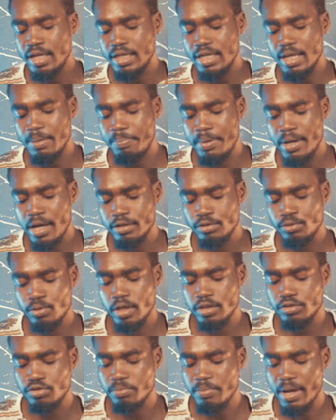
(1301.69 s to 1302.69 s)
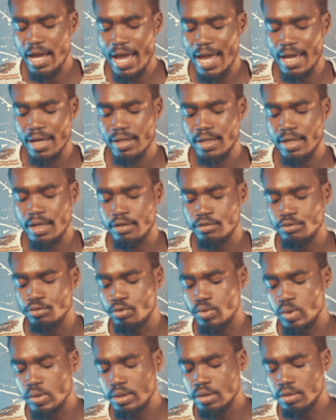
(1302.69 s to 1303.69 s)
The passwords to my
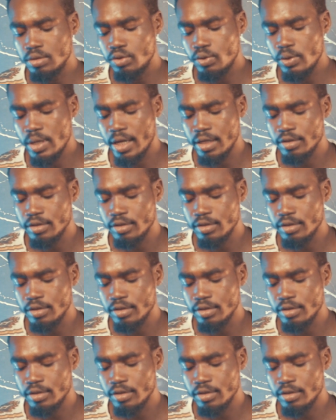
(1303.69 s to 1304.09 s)
iCloud, Google,